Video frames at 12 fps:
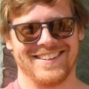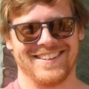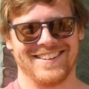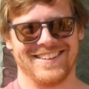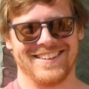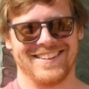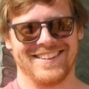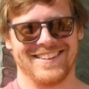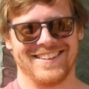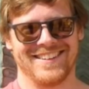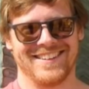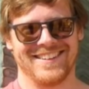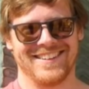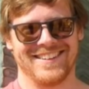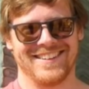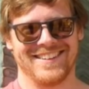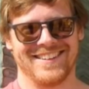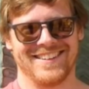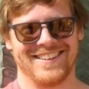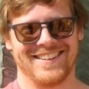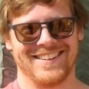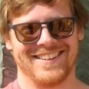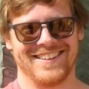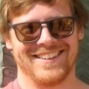
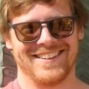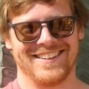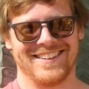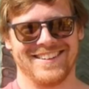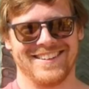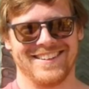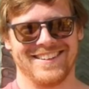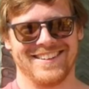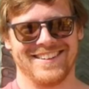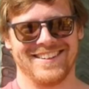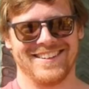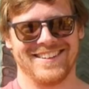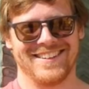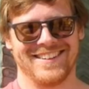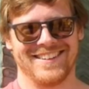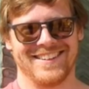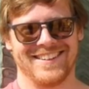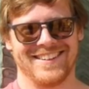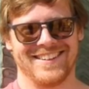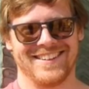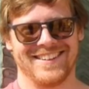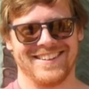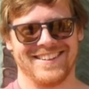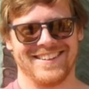
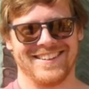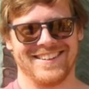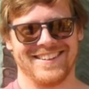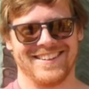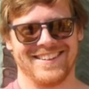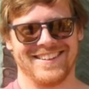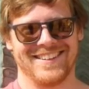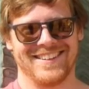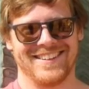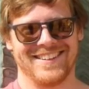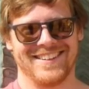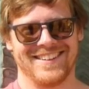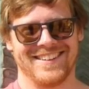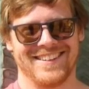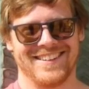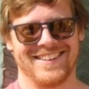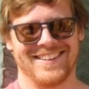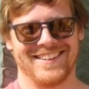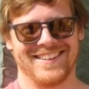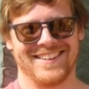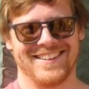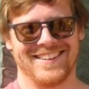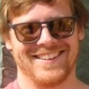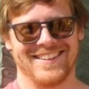
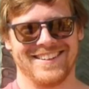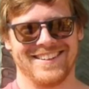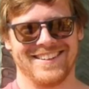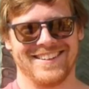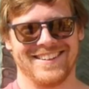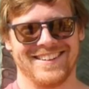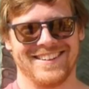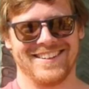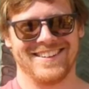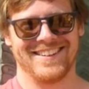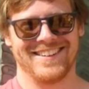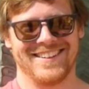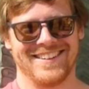This person isn't speaking.